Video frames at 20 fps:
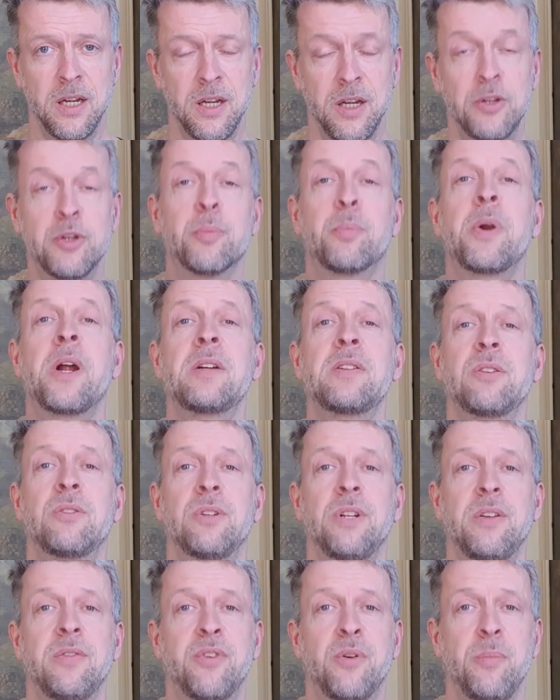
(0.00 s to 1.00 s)
The practical
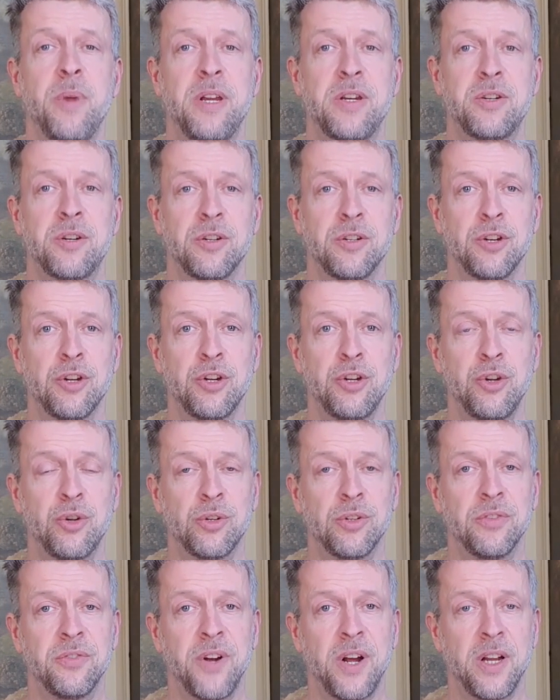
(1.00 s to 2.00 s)
information you
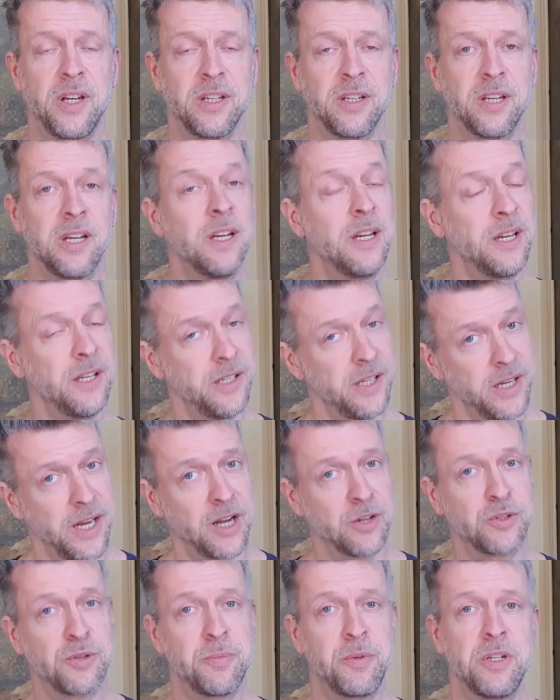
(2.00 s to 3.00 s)
can find in the
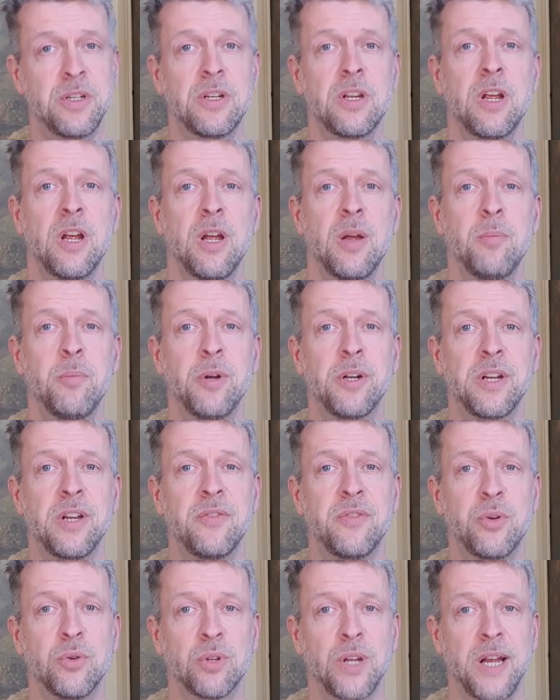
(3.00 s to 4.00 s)
announcement, but if
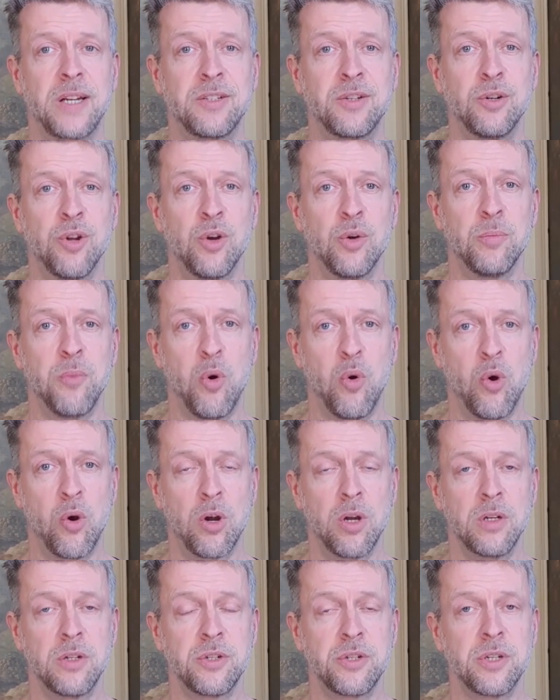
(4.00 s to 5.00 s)
you'd like to know
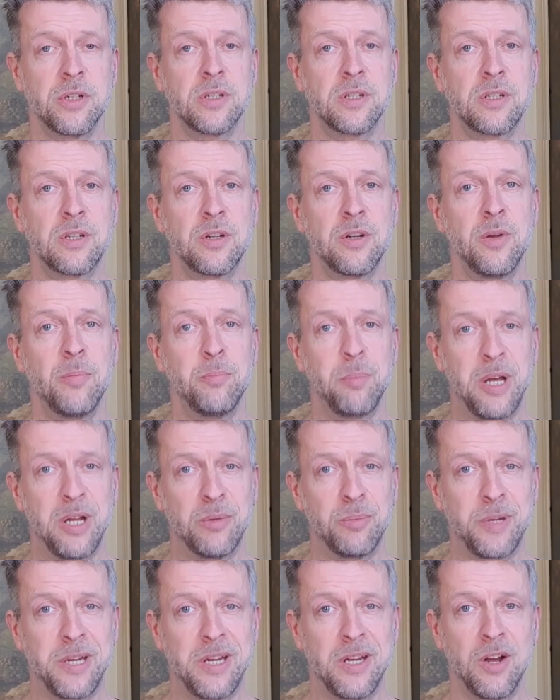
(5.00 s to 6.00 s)
more, just mail
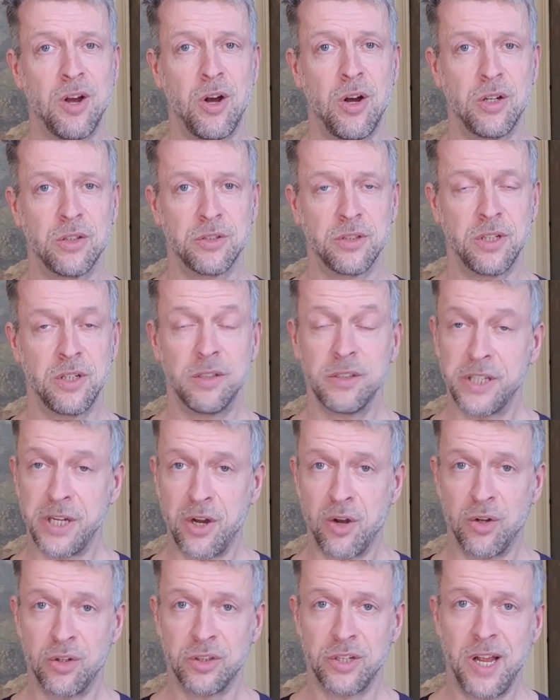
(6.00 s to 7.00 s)
me on
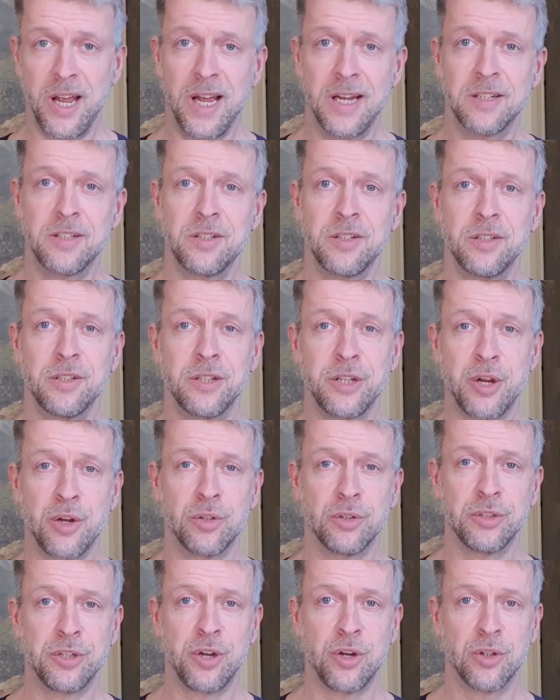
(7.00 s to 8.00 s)

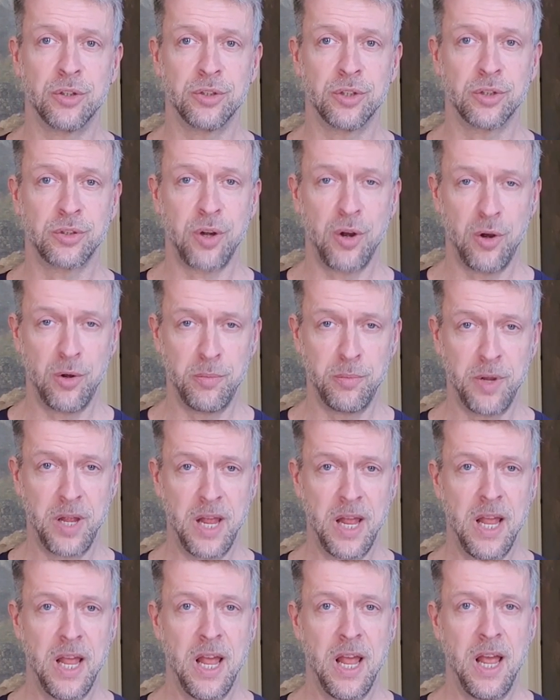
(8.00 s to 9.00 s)
leon@leonleon.com,
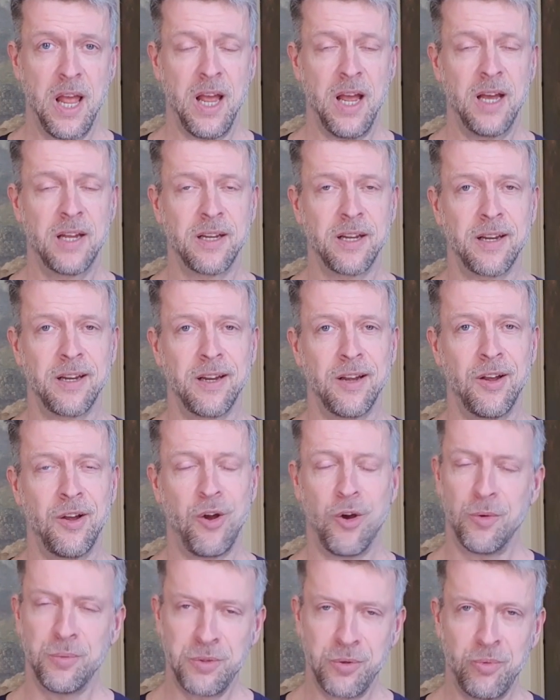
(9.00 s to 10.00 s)
and I
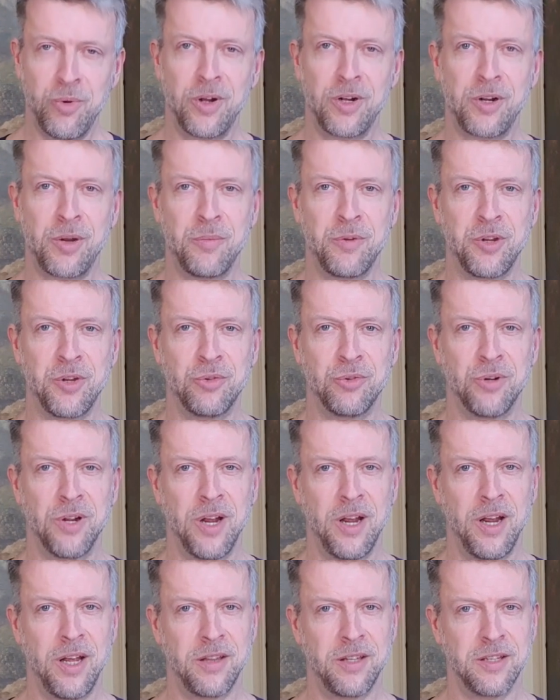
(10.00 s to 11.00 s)
hope to welcome you
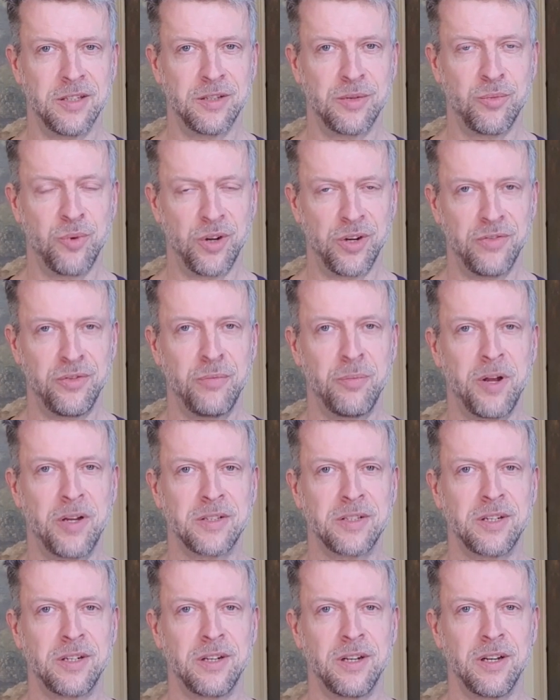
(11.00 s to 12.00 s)
at this wonderful
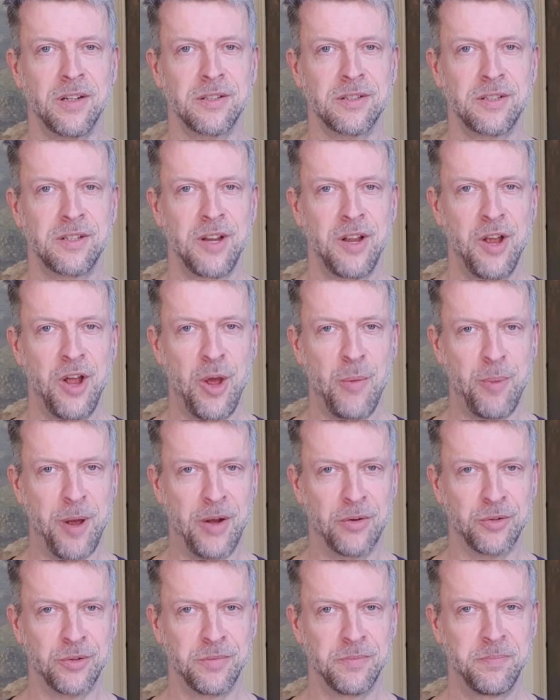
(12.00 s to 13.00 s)
masterclass
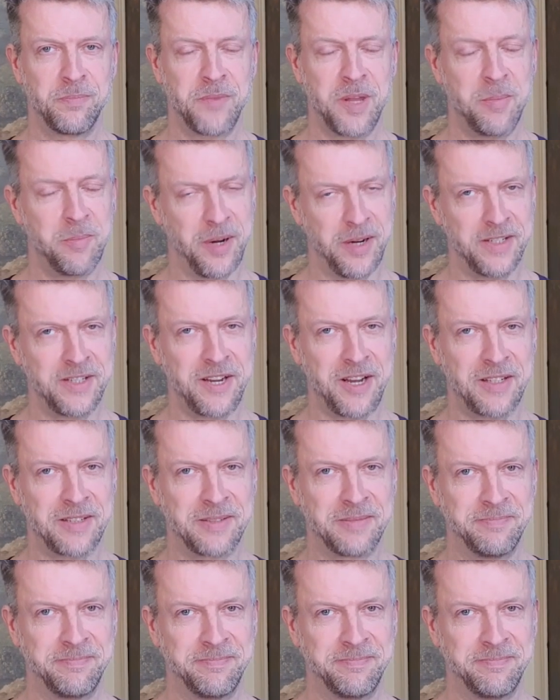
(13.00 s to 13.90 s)
about bias cut.